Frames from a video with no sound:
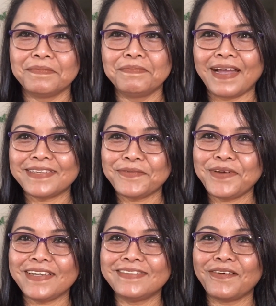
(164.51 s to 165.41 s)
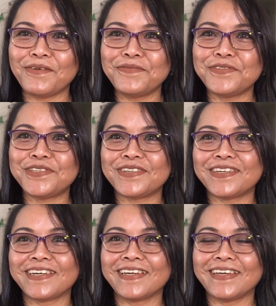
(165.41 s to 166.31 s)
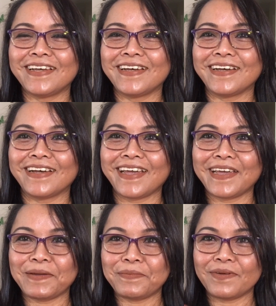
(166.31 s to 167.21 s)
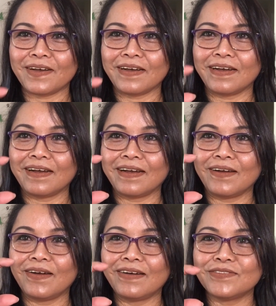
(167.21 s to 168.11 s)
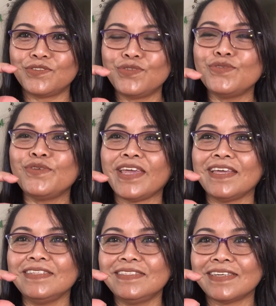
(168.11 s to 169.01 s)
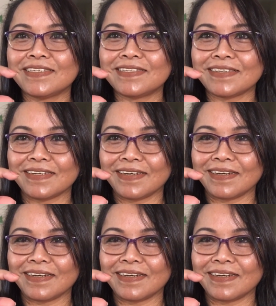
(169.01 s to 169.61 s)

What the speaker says: By the way, the officer have 2 inches